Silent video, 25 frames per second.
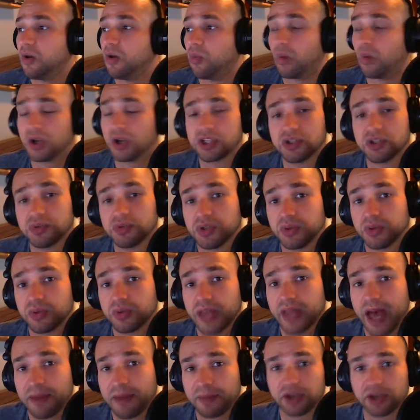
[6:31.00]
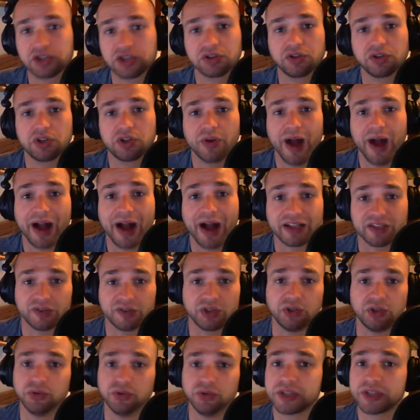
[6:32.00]
Once you do that, make sure you
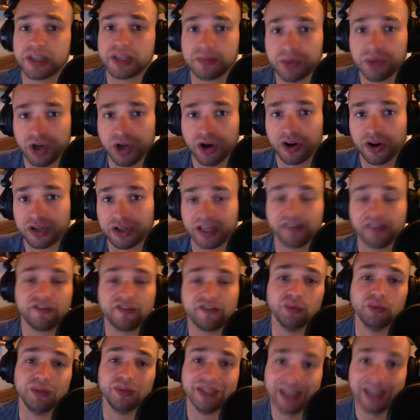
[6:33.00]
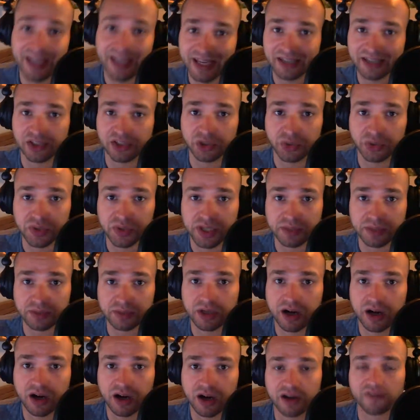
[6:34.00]
activate your new SIM card. If you need a new SIM
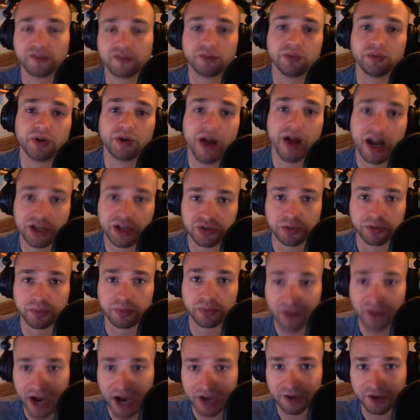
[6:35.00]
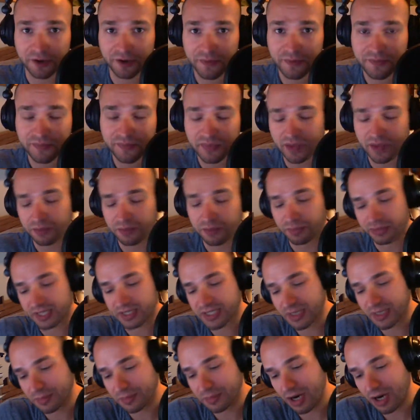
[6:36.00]
card from your actual provider, put the
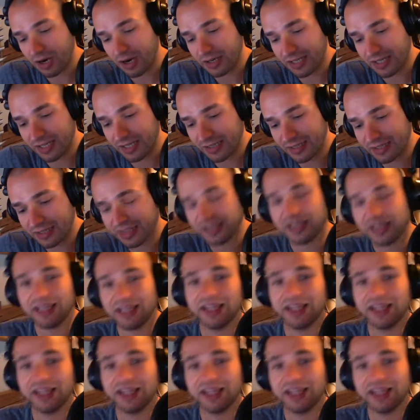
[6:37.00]
SIM card in.